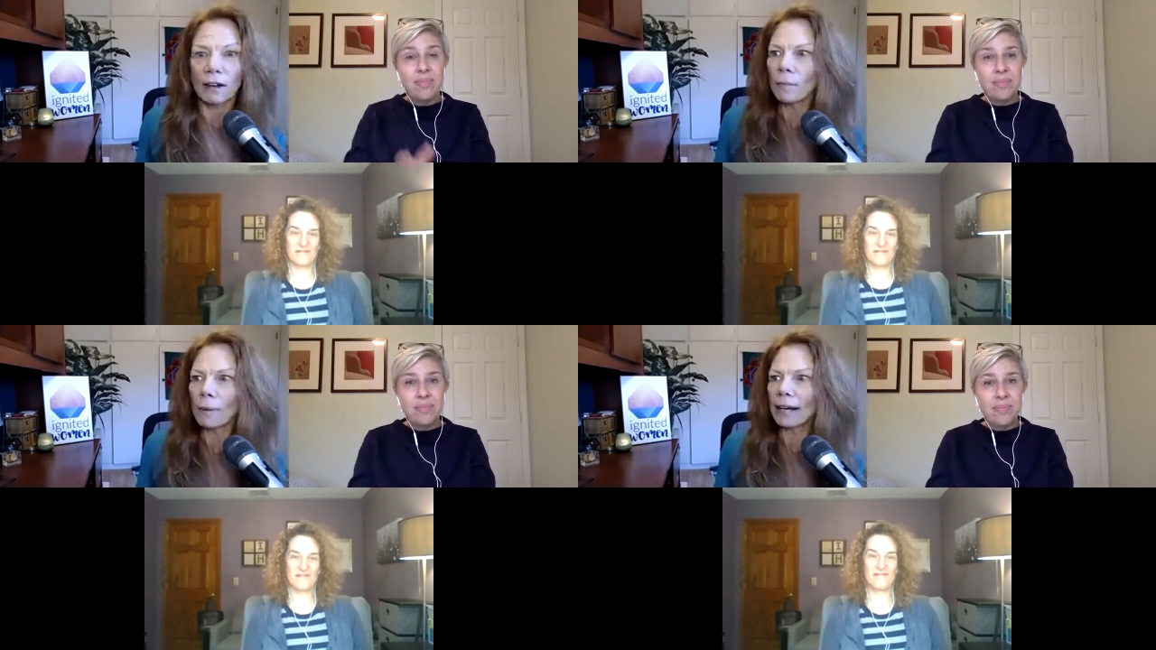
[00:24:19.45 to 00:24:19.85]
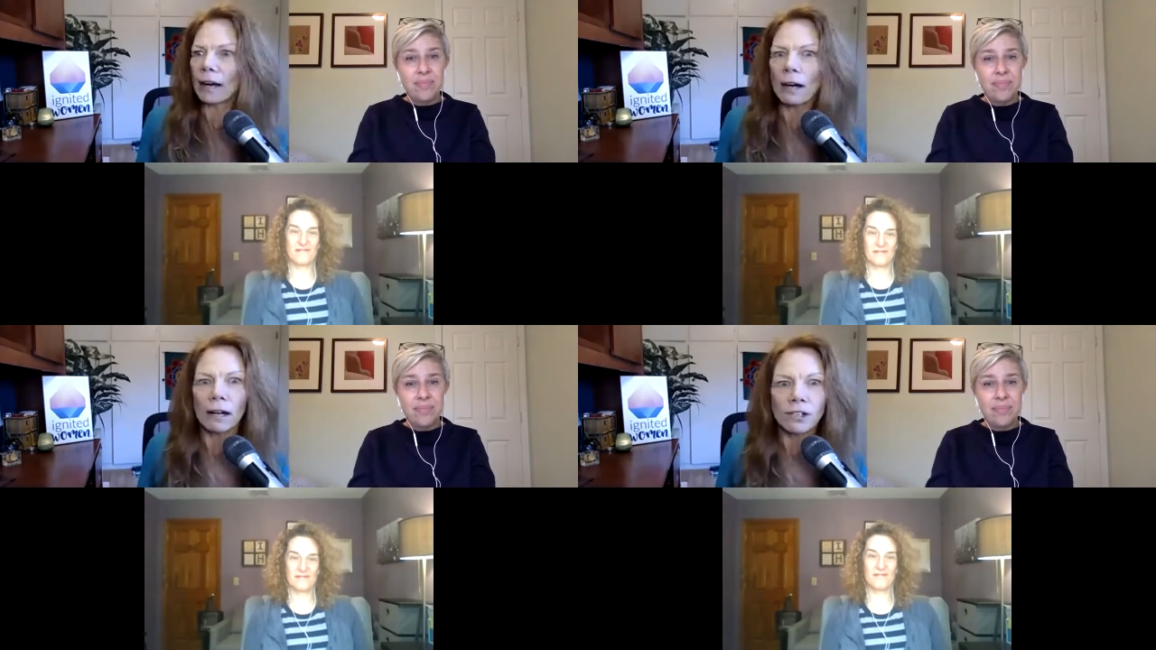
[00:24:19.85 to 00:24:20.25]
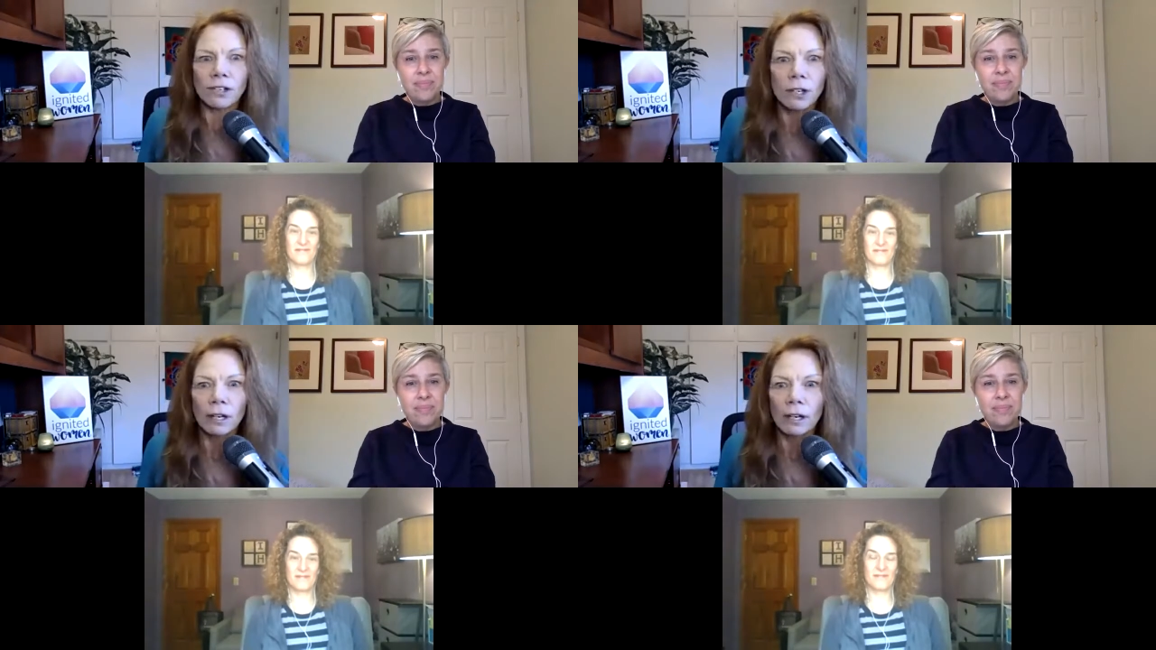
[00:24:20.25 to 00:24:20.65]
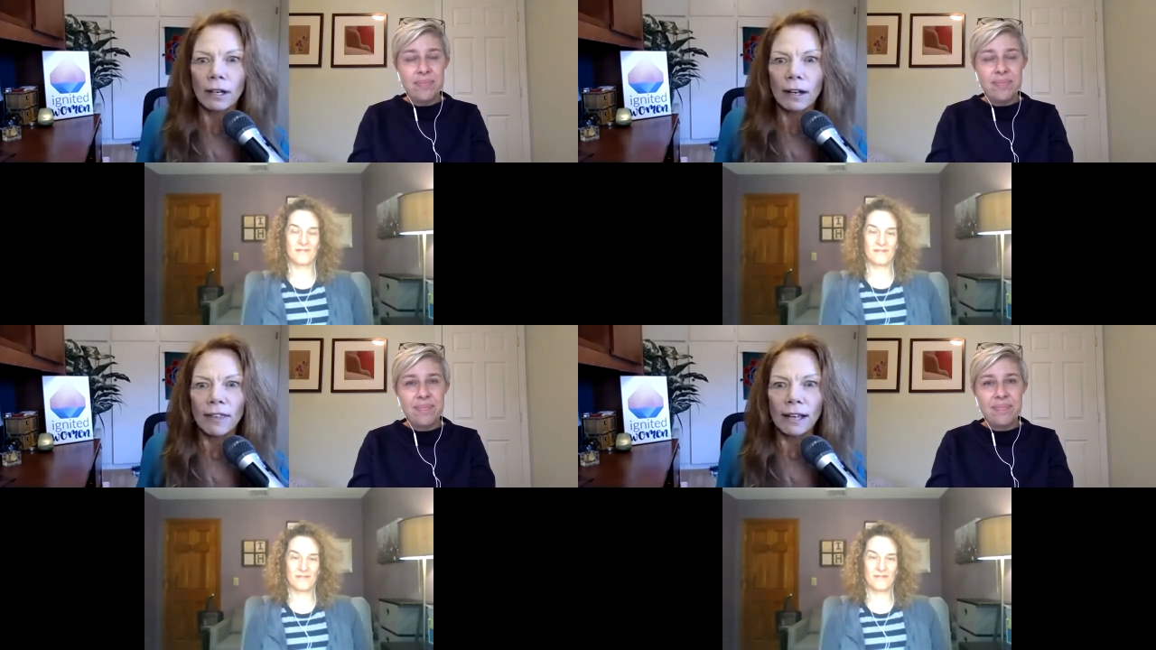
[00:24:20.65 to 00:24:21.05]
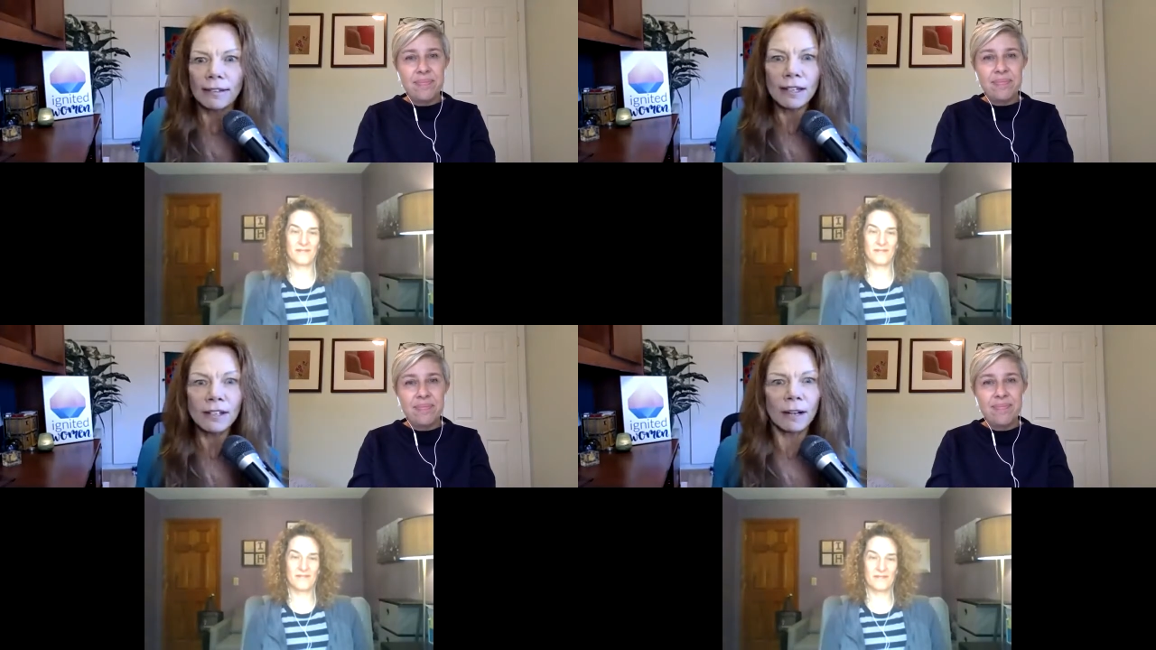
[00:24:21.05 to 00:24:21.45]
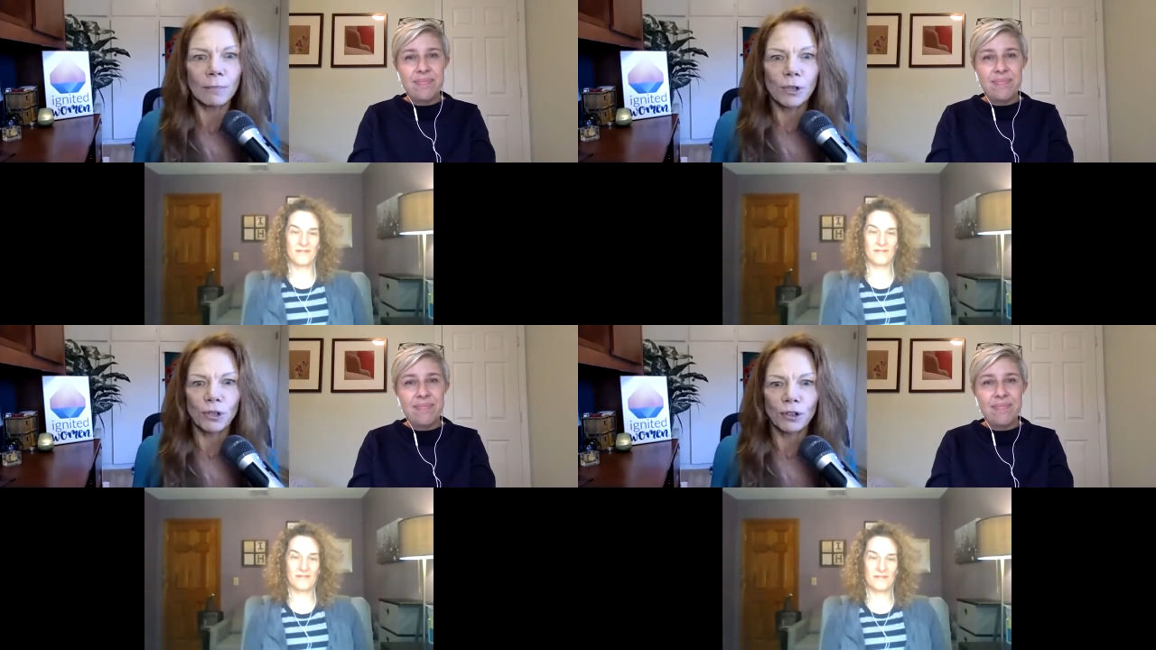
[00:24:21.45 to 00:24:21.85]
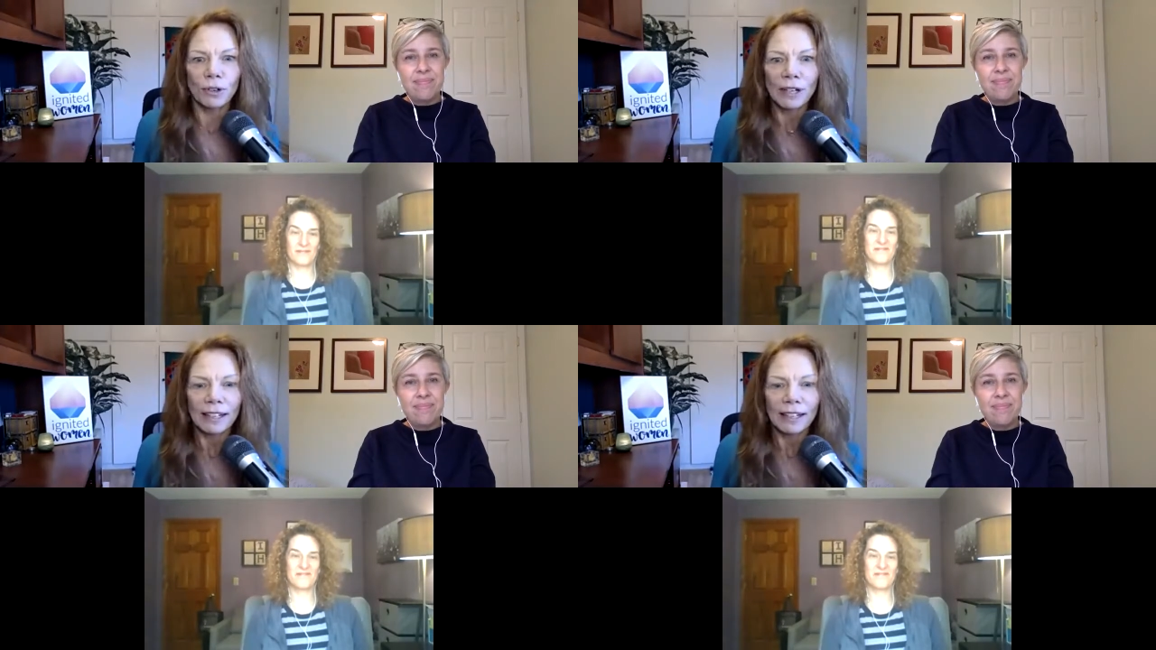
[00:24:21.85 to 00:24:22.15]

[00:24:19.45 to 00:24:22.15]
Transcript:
Speaker 1: "Oh my gosh, that did come true."